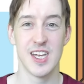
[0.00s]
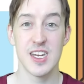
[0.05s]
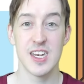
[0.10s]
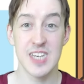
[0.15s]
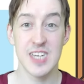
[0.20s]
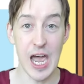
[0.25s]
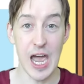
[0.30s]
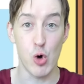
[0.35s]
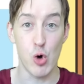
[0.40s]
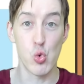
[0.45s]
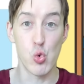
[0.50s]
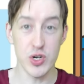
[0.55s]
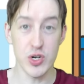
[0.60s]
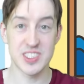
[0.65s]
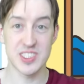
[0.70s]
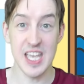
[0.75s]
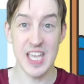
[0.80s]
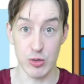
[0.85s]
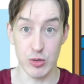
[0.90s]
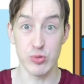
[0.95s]
Now
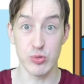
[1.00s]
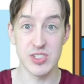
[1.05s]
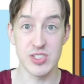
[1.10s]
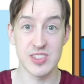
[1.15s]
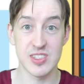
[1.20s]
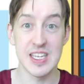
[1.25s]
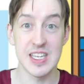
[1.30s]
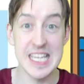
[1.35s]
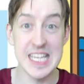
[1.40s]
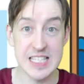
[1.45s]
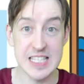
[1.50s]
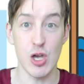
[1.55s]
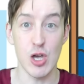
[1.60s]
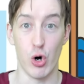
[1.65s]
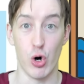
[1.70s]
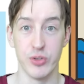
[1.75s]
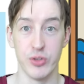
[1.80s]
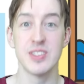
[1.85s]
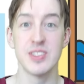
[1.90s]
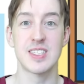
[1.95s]
what else is
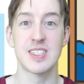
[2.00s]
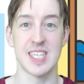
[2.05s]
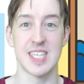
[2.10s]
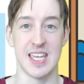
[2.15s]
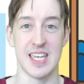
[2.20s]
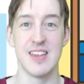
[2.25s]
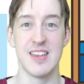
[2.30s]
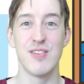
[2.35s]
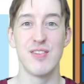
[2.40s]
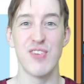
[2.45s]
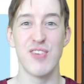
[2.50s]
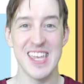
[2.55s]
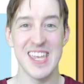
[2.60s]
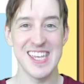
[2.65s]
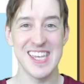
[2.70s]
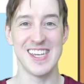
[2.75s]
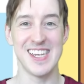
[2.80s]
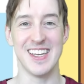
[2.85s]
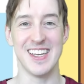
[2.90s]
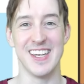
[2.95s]
on T
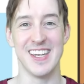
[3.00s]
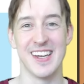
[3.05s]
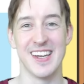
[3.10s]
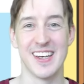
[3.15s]
V?